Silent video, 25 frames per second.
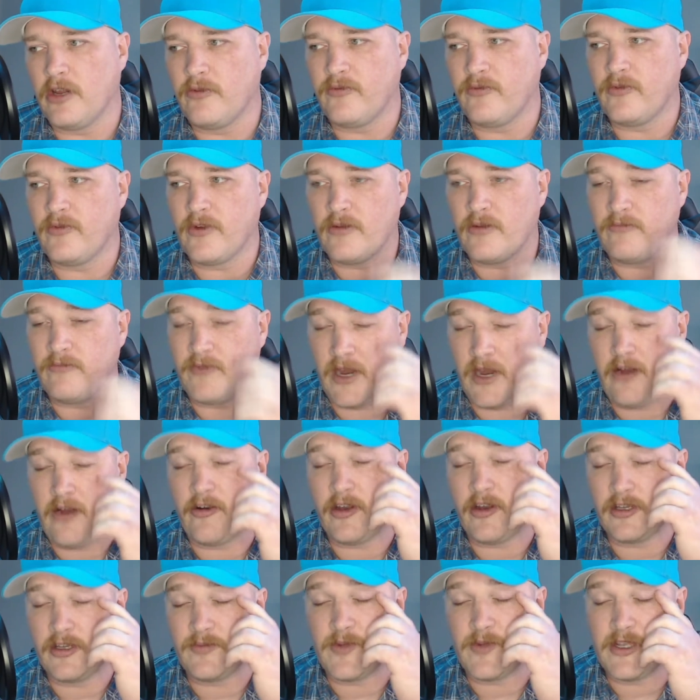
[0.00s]

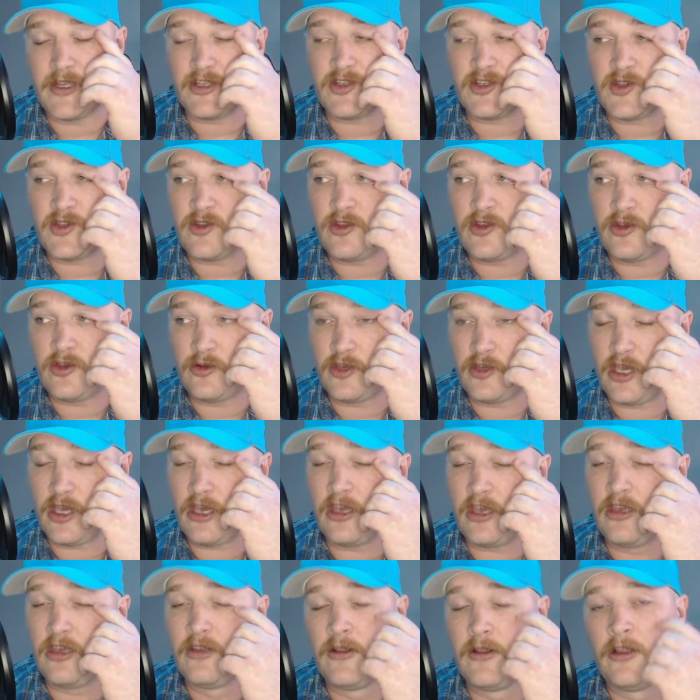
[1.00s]
various places in the UK,
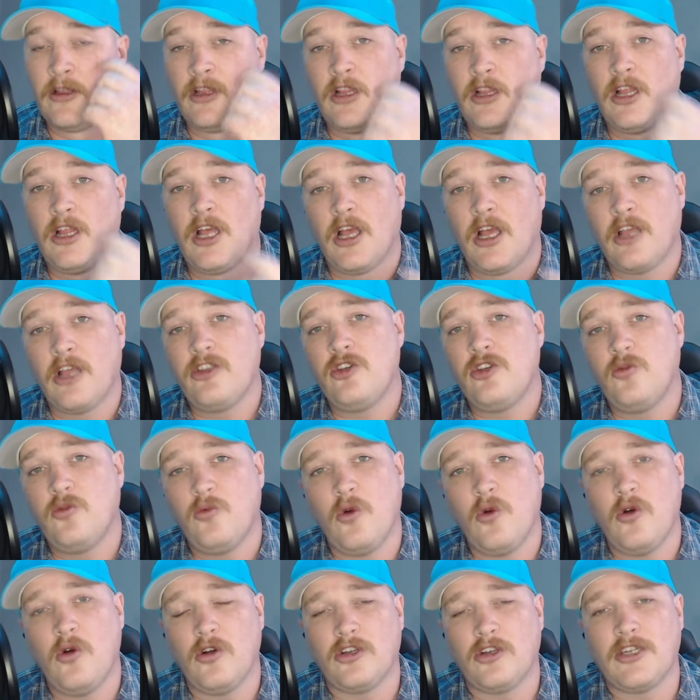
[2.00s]
and you
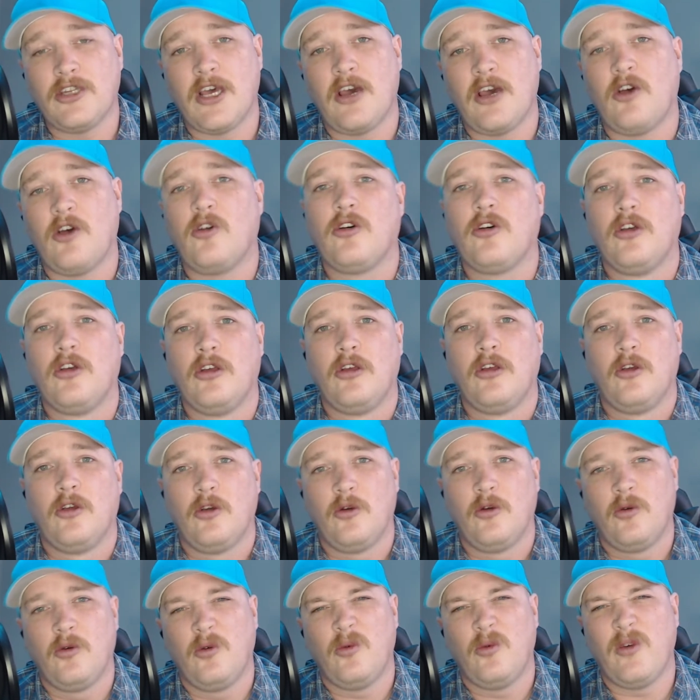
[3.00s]
walked out
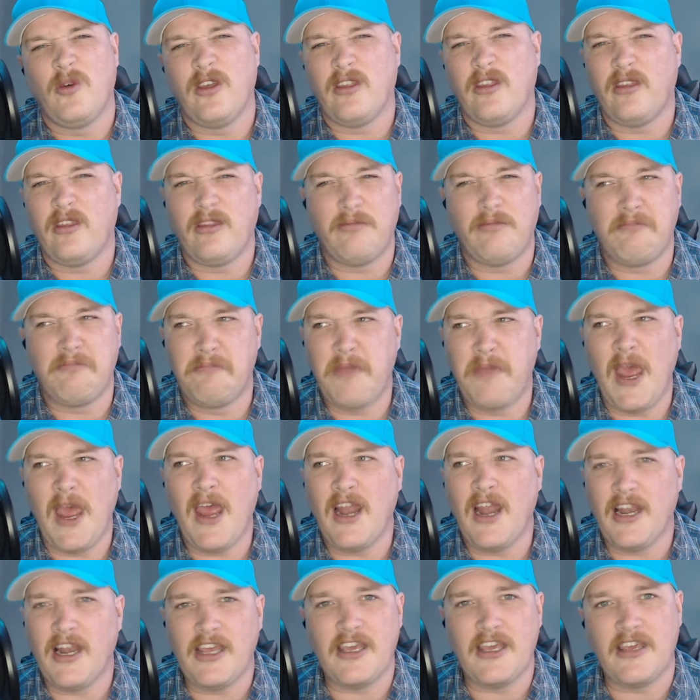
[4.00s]
with
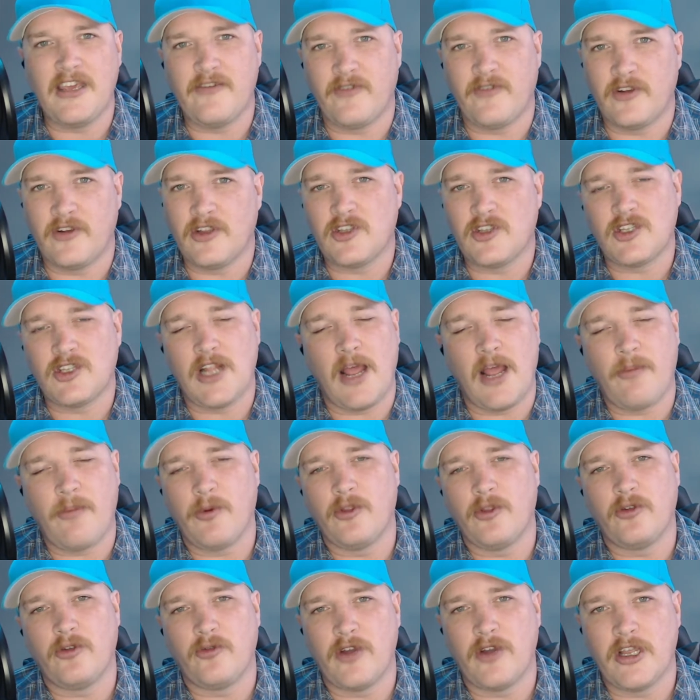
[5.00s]
barely even a slap on
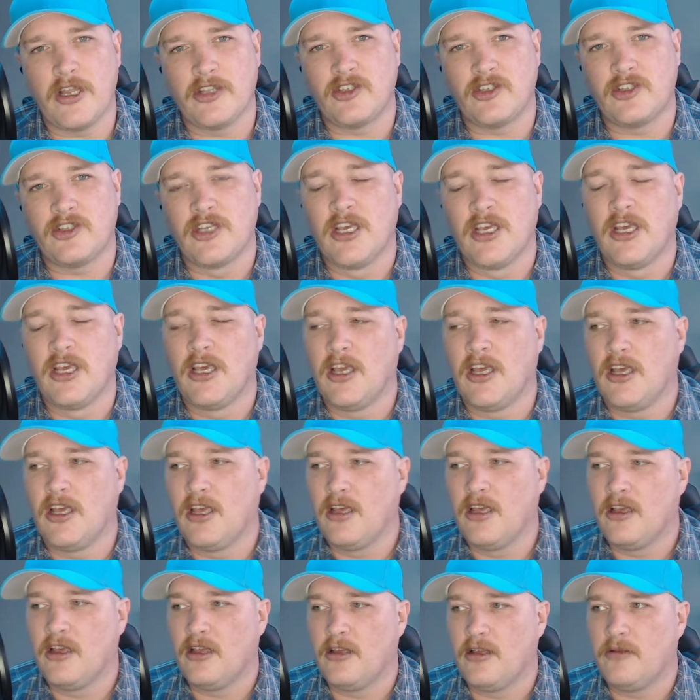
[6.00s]
the wrist.
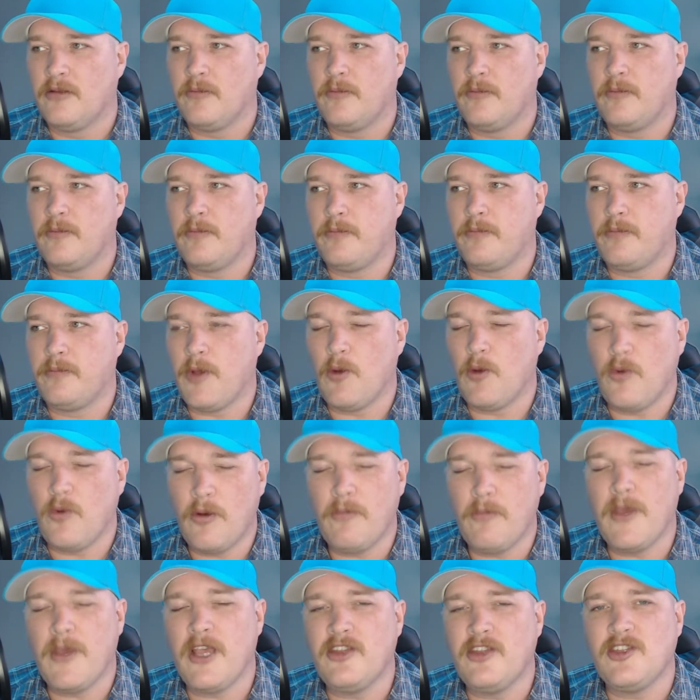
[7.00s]
But what
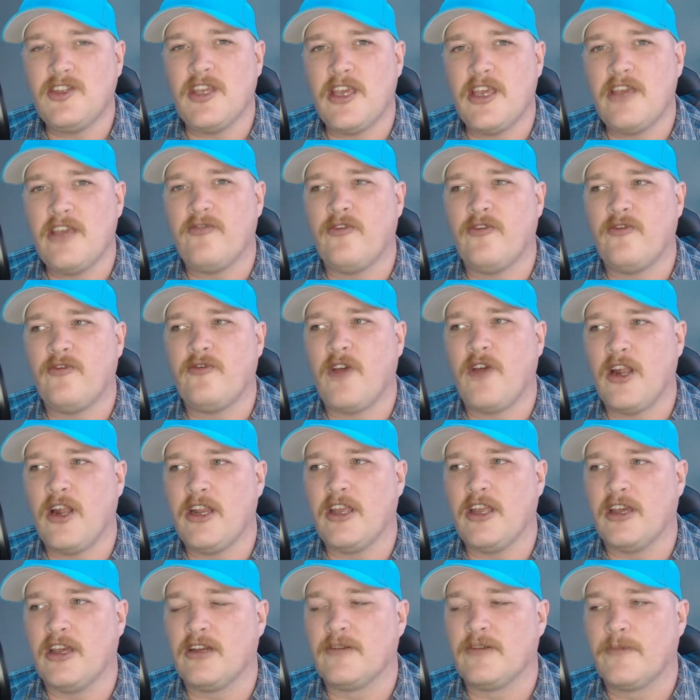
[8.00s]
makes it even
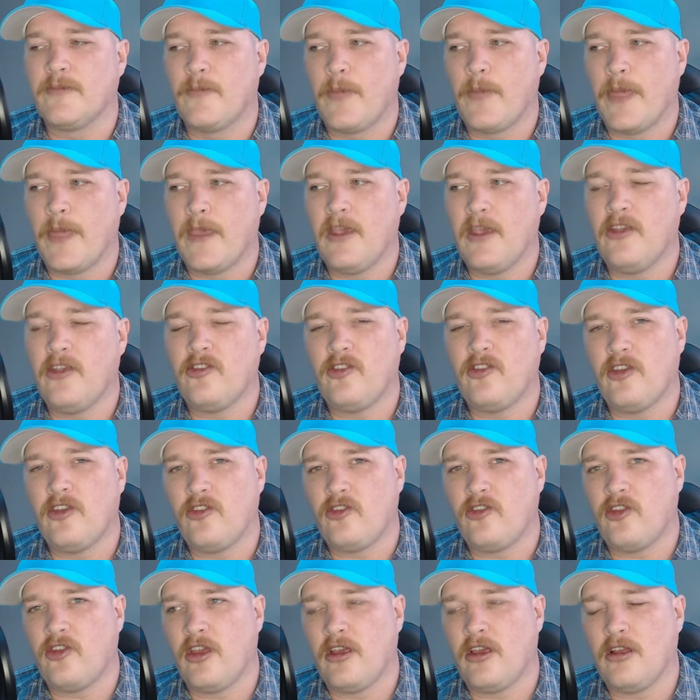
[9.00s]
funnier is
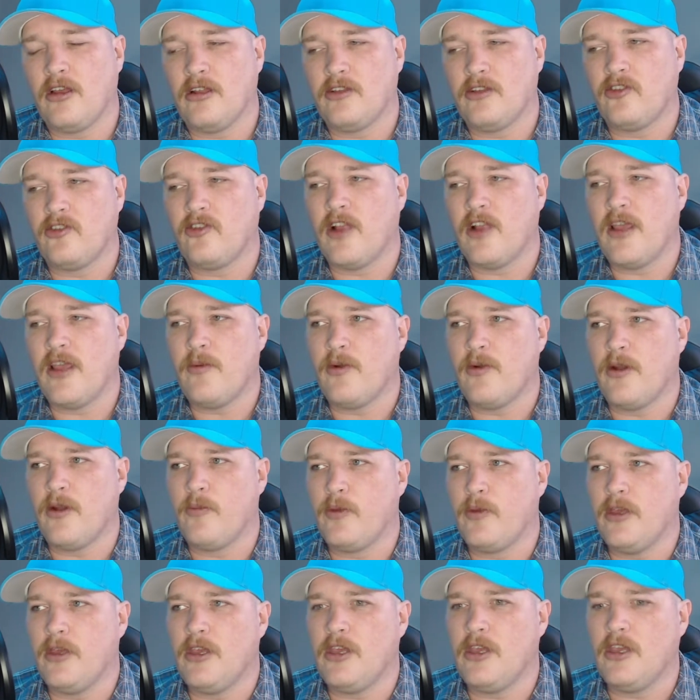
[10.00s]
this Labour
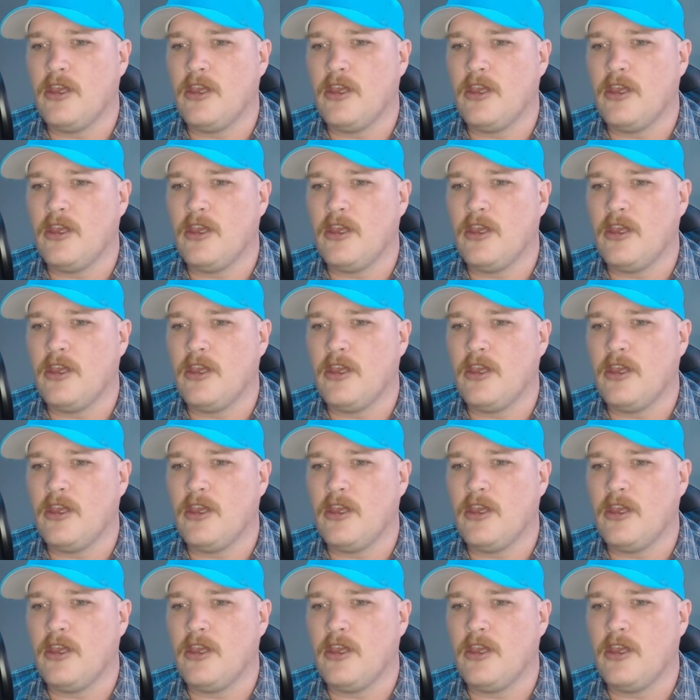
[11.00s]
MP,